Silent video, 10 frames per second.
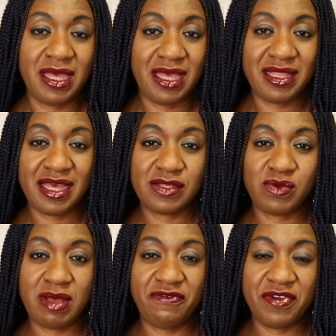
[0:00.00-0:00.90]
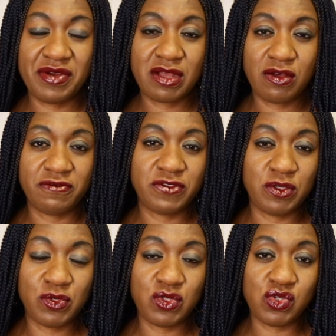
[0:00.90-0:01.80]
and that's why I'm very
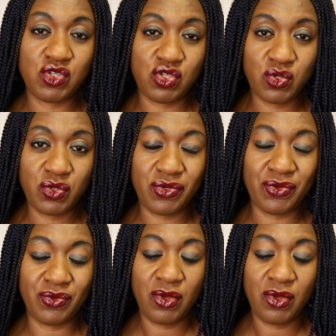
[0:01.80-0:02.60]
comfortable to show you